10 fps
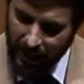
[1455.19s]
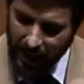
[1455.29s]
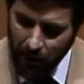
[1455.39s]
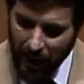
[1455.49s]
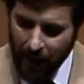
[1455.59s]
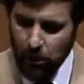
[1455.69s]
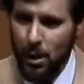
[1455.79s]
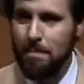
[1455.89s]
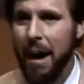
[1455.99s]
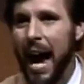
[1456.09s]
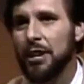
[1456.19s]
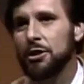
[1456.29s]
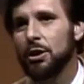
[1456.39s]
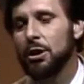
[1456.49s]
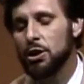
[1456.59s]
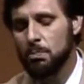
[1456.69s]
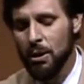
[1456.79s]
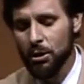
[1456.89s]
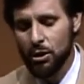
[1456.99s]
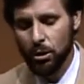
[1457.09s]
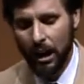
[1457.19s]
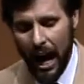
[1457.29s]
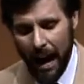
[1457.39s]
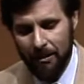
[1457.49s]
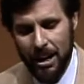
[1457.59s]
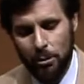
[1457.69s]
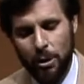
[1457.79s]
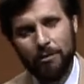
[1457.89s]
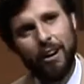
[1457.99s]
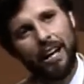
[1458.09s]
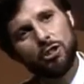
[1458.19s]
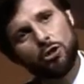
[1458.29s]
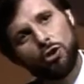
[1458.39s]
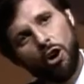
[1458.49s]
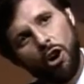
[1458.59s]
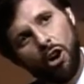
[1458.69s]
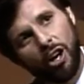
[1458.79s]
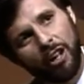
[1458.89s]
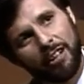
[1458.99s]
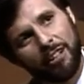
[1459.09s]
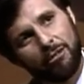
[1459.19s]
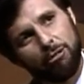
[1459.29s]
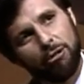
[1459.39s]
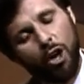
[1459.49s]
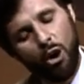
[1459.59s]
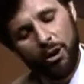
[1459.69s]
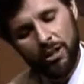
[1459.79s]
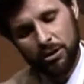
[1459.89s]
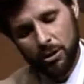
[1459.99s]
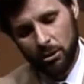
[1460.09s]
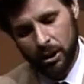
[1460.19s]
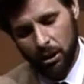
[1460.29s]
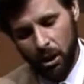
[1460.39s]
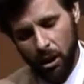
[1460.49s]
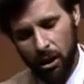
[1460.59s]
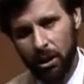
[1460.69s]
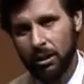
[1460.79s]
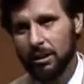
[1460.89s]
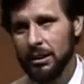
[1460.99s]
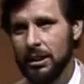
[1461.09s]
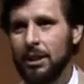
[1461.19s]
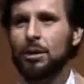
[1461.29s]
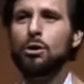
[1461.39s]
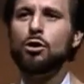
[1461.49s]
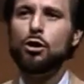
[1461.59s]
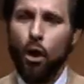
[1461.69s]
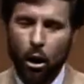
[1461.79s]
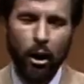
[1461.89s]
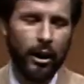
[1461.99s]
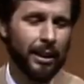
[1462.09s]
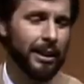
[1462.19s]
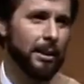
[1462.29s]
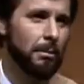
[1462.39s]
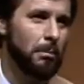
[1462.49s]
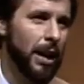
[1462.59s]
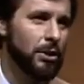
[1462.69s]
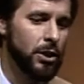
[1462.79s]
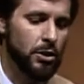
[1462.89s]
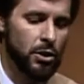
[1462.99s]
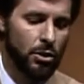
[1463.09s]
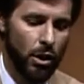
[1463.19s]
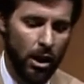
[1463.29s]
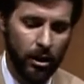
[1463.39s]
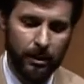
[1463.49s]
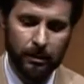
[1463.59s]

And whenever we master the spiritual life, we find joy flowing through it all. Joy makes us strong.